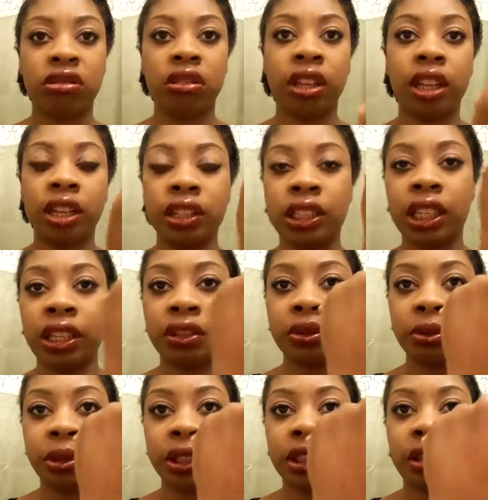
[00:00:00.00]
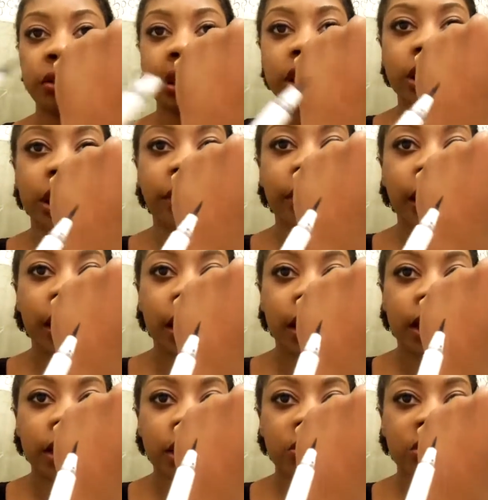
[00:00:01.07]
and I just had two weeks, something like that.
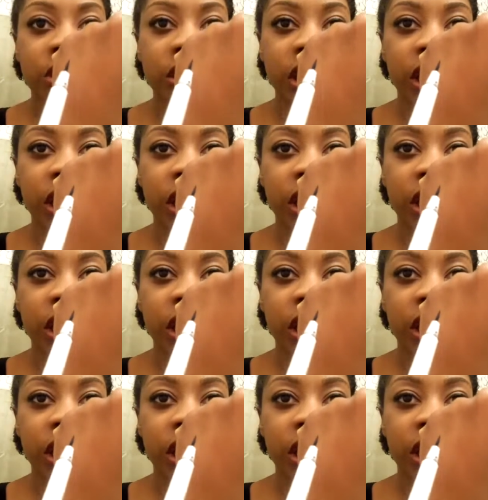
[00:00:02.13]
So I'm going